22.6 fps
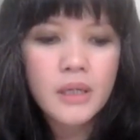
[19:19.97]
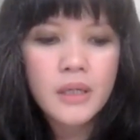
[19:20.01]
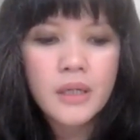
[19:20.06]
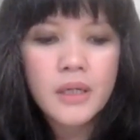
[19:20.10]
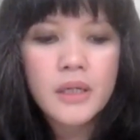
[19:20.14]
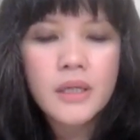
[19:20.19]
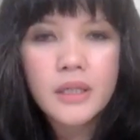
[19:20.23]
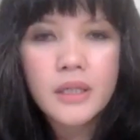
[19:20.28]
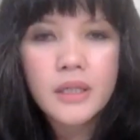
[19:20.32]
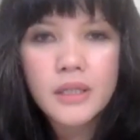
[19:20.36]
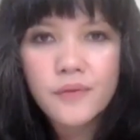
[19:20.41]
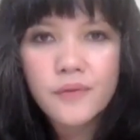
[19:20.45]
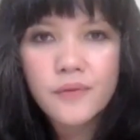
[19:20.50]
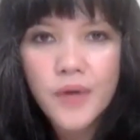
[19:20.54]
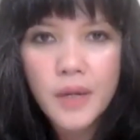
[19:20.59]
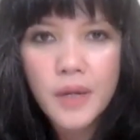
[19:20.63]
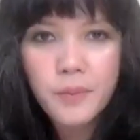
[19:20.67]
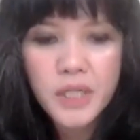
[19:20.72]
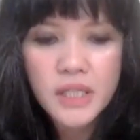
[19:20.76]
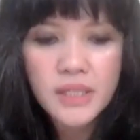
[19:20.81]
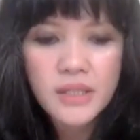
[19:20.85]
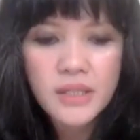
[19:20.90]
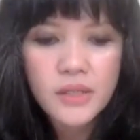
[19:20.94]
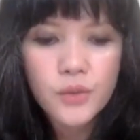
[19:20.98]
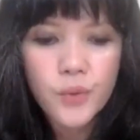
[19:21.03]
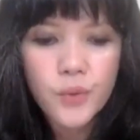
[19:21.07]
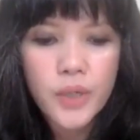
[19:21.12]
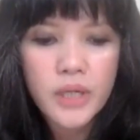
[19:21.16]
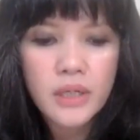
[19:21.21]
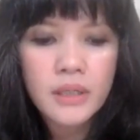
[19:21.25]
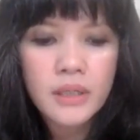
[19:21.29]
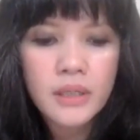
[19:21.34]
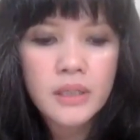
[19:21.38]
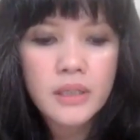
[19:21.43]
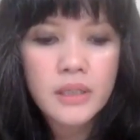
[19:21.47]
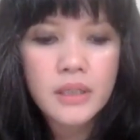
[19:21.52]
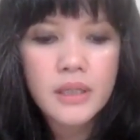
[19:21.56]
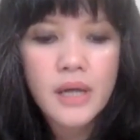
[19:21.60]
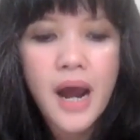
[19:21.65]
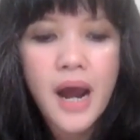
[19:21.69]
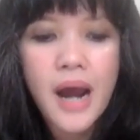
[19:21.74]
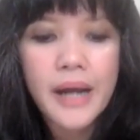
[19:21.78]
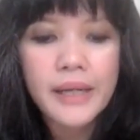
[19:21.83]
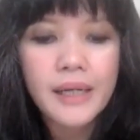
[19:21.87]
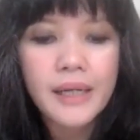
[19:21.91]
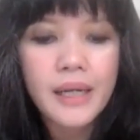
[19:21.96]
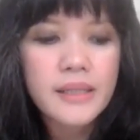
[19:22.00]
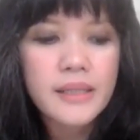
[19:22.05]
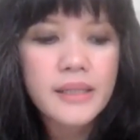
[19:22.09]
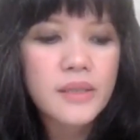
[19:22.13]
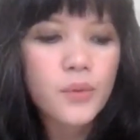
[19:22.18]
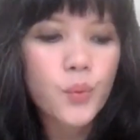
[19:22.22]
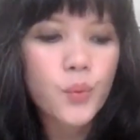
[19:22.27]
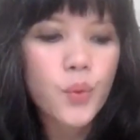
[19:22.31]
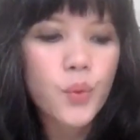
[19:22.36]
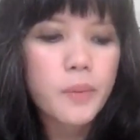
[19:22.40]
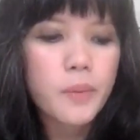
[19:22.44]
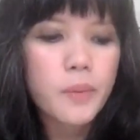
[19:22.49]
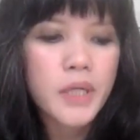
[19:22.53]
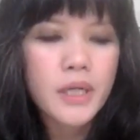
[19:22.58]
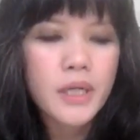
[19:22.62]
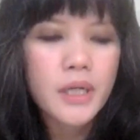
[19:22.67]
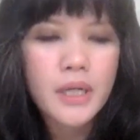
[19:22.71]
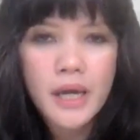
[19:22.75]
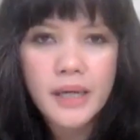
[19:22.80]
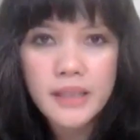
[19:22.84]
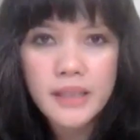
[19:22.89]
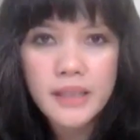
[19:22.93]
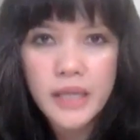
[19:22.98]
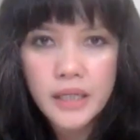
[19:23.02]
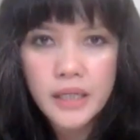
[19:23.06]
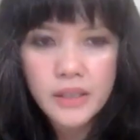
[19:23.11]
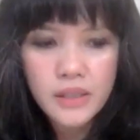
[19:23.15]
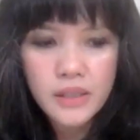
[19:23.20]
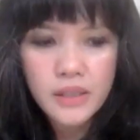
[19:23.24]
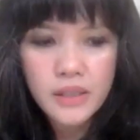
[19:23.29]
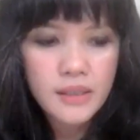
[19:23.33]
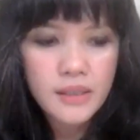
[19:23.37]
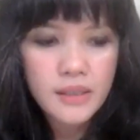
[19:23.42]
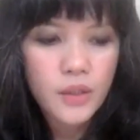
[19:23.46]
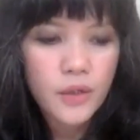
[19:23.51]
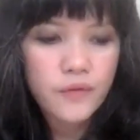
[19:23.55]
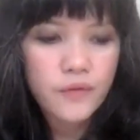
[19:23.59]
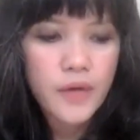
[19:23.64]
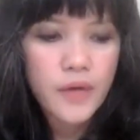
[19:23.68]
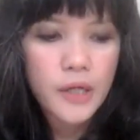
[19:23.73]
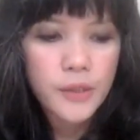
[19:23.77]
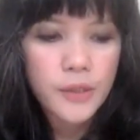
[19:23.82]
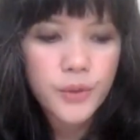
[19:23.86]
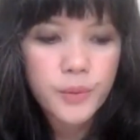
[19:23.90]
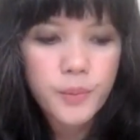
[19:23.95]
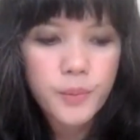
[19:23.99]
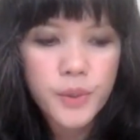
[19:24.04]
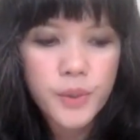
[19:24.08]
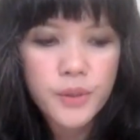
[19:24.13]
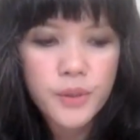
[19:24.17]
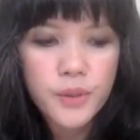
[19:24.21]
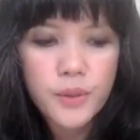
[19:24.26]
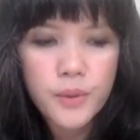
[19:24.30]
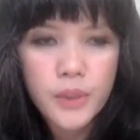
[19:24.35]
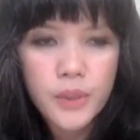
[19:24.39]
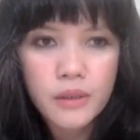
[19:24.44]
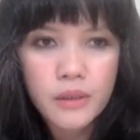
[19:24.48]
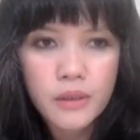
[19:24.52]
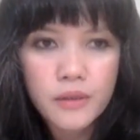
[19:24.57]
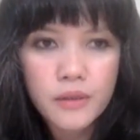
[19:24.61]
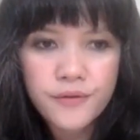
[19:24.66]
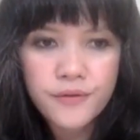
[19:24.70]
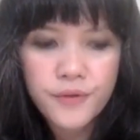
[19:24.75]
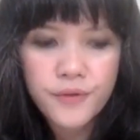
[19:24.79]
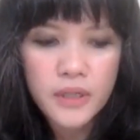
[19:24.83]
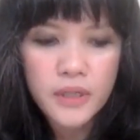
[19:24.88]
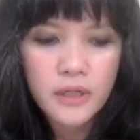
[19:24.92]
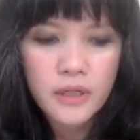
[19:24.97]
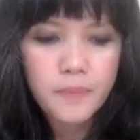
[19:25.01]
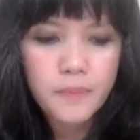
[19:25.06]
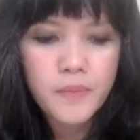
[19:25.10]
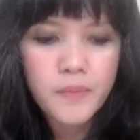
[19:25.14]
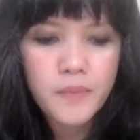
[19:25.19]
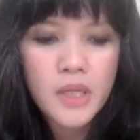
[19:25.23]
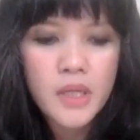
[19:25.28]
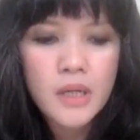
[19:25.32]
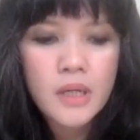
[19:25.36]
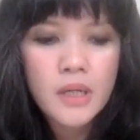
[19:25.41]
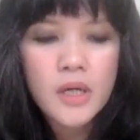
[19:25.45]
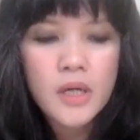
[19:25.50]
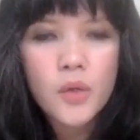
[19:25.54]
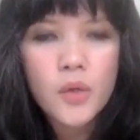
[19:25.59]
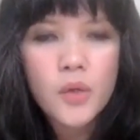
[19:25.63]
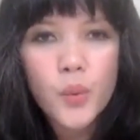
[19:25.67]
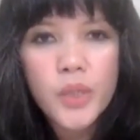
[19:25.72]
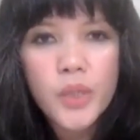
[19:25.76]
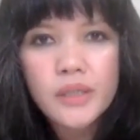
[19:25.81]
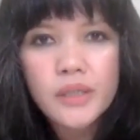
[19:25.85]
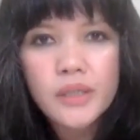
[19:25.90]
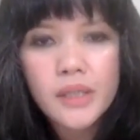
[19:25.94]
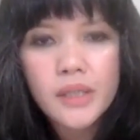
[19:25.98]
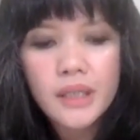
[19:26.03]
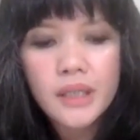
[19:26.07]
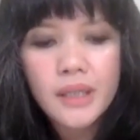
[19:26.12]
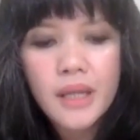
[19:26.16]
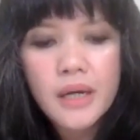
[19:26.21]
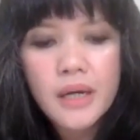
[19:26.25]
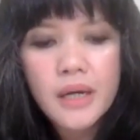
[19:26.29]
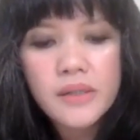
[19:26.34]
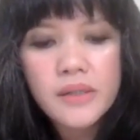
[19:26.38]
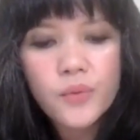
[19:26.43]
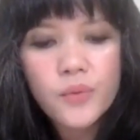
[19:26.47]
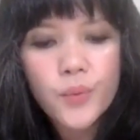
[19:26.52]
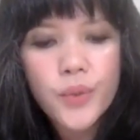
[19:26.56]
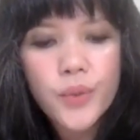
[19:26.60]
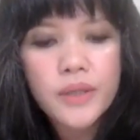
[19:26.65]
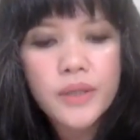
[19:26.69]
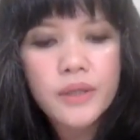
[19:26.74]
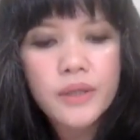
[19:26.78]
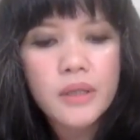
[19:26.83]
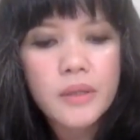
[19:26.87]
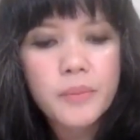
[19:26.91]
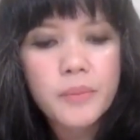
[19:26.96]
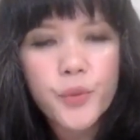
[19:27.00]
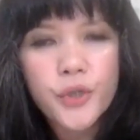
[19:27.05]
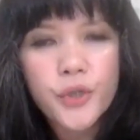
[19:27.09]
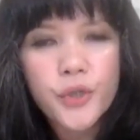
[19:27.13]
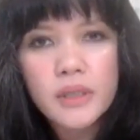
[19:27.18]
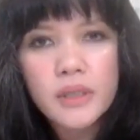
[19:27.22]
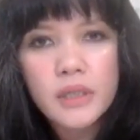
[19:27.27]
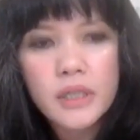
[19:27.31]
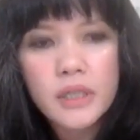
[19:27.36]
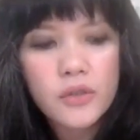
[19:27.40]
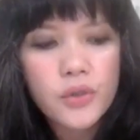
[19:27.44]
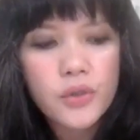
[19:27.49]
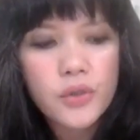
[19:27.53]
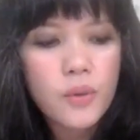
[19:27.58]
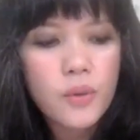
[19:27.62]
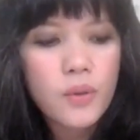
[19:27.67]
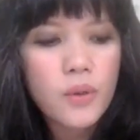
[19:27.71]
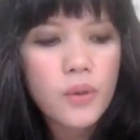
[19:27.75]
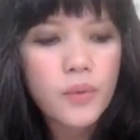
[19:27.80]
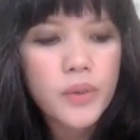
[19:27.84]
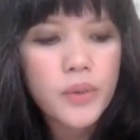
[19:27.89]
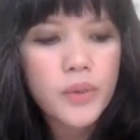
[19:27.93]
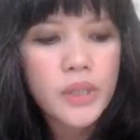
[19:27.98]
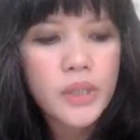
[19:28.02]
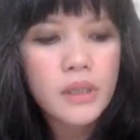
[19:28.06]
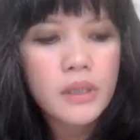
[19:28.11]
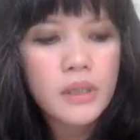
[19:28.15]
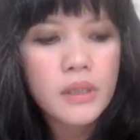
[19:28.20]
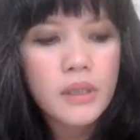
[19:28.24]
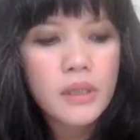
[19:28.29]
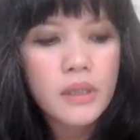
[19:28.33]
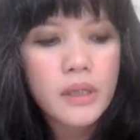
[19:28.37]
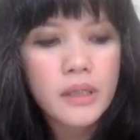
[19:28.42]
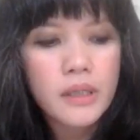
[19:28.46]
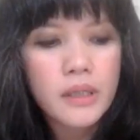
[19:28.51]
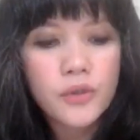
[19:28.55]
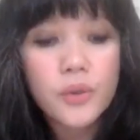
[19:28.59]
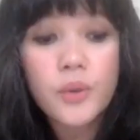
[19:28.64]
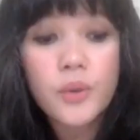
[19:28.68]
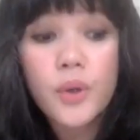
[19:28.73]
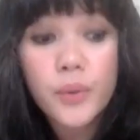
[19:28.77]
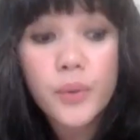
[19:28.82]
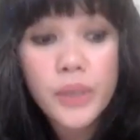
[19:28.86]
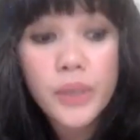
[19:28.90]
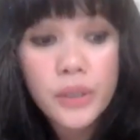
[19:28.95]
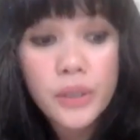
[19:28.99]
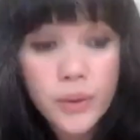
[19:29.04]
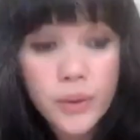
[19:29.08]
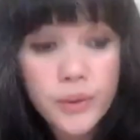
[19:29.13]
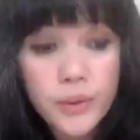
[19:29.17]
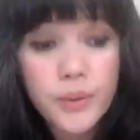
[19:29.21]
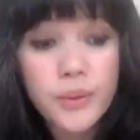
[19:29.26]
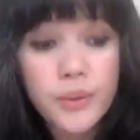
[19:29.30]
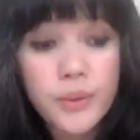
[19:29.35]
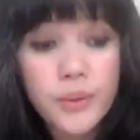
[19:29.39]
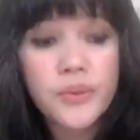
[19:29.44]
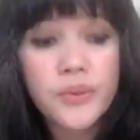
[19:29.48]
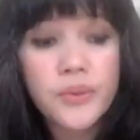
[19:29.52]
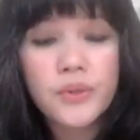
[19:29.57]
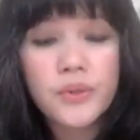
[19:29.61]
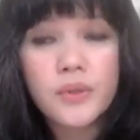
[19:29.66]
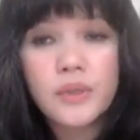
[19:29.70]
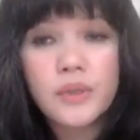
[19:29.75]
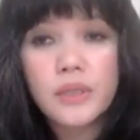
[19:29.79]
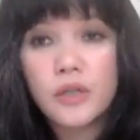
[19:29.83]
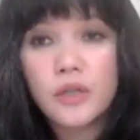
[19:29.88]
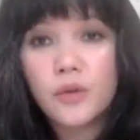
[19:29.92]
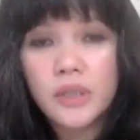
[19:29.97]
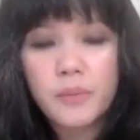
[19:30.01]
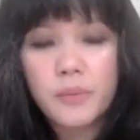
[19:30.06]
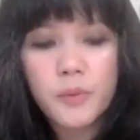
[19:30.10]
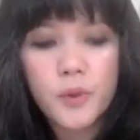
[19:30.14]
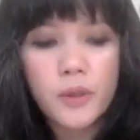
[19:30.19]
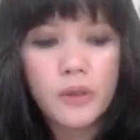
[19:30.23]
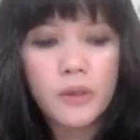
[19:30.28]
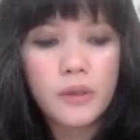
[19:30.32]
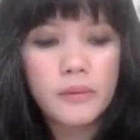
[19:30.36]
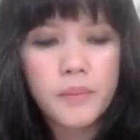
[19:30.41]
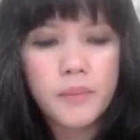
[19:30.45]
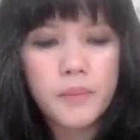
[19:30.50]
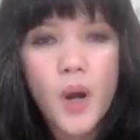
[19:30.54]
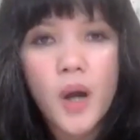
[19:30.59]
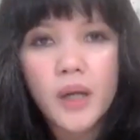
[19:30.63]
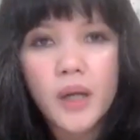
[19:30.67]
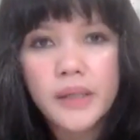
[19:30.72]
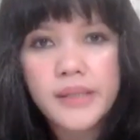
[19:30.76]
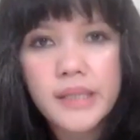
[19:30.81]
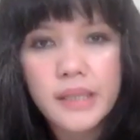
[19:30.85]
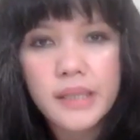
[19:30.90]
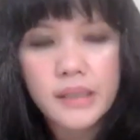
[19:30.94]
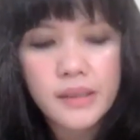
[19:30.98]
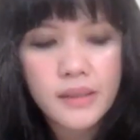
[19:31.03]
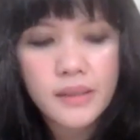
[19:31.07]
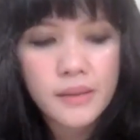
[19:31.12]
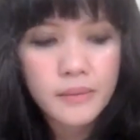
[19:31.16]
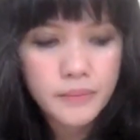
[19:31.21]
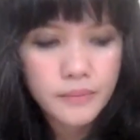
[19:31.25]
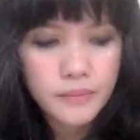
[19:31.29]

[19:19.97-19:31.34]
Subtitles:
This feminist trend highlights women as agents of entrepreneurial freedom, which aligns with President Joko Widodo's neoliberal policies.